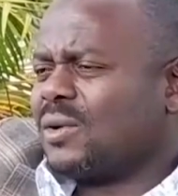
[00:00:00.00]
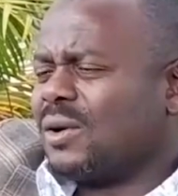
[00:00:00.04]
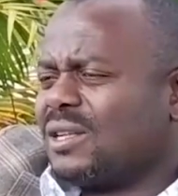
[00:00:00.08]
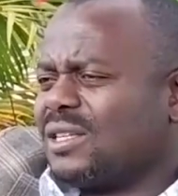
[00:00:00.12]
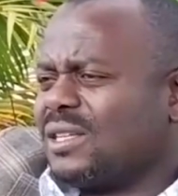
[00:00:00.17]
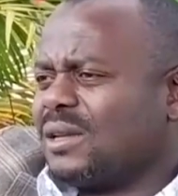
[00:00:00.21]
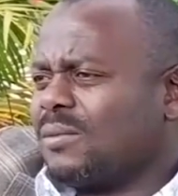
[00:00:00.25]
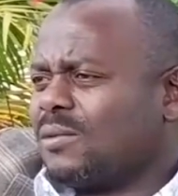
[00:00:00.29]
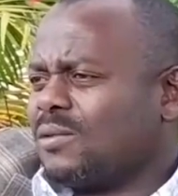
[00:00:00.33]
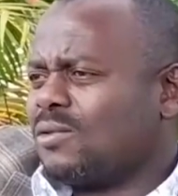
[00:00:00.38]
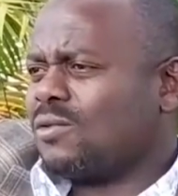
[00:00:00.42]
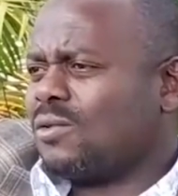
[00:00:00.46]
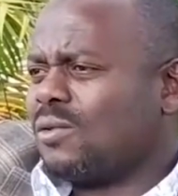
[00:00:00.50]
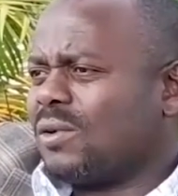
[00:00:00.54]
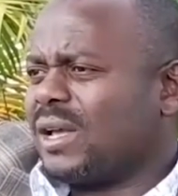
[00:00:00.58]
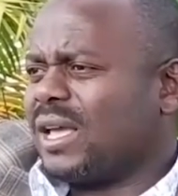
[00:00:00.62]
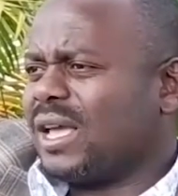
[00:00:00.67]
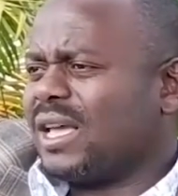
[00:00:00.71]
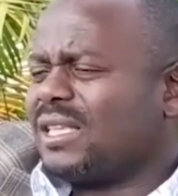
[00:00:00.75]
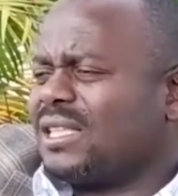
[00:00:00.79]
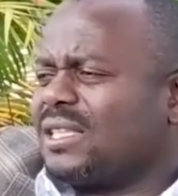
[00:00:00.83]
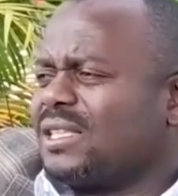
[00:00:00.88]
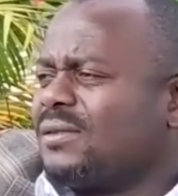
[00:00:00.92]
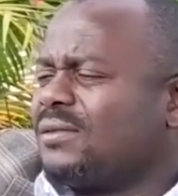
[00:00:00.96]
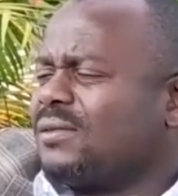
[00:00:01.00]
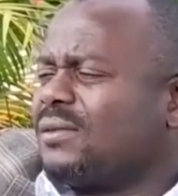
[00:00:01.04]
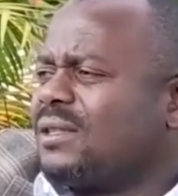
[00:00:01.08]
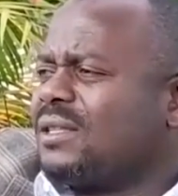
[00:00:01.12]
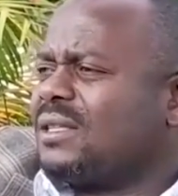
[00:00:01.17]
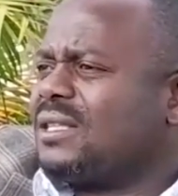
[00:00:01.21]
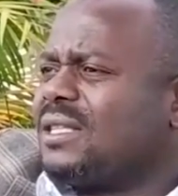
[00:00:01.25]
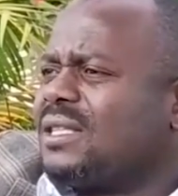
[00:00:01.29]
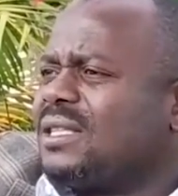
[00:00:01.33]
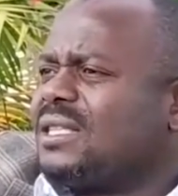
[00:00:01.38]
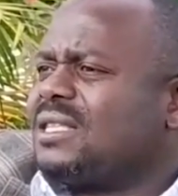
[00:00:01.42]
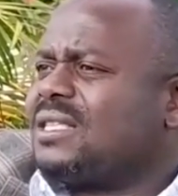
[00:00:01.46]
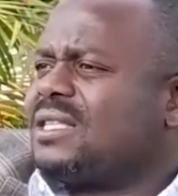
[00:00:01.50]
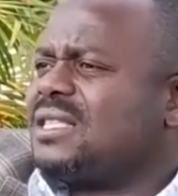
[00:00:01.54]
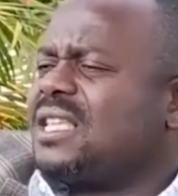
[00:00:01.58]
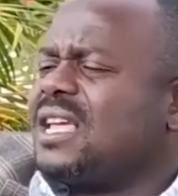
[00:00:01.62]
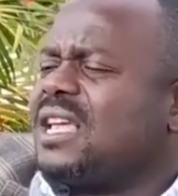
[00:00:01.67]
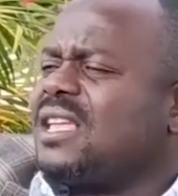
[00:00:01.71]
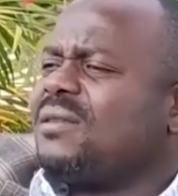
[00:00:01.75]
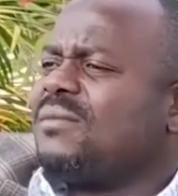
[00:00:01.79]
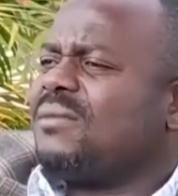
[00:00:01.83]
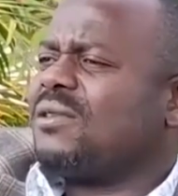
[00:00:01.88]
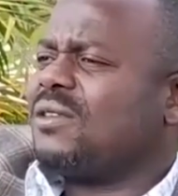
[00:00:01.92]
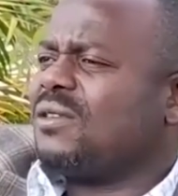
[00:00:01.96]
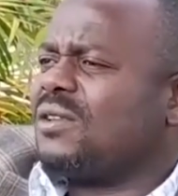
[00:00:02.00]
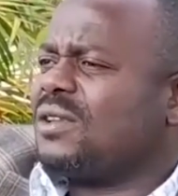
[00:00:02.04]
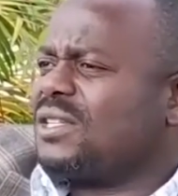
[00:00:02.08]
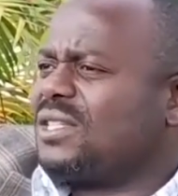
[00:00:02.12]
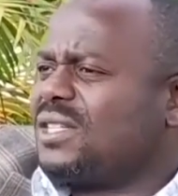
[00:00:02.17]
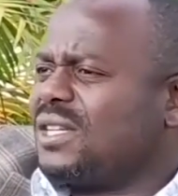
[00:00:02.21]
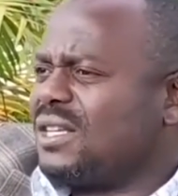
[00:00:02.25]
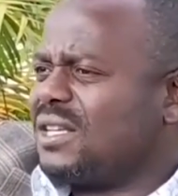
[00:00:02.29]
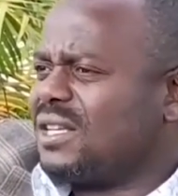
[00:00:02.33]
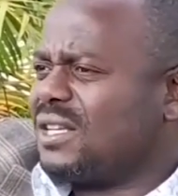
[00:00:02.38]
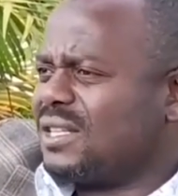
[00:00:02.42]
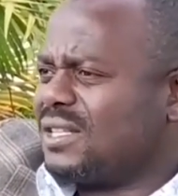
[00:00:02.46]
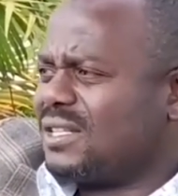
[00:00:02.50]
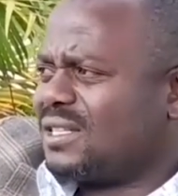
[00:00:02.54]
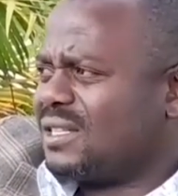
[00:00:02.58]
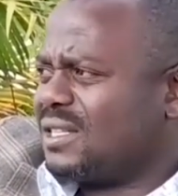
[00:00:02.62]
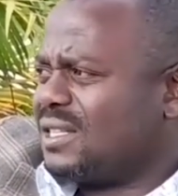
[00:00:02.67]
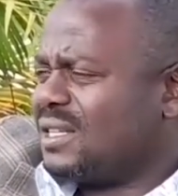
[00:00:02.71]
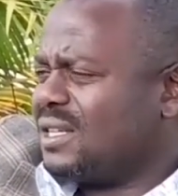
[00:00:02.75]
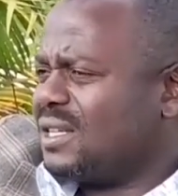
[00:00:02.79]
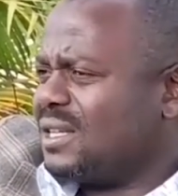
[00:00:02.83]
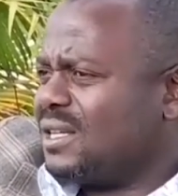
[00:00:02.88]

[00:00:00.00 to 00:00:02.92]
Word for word: she was able to get ten million shillings.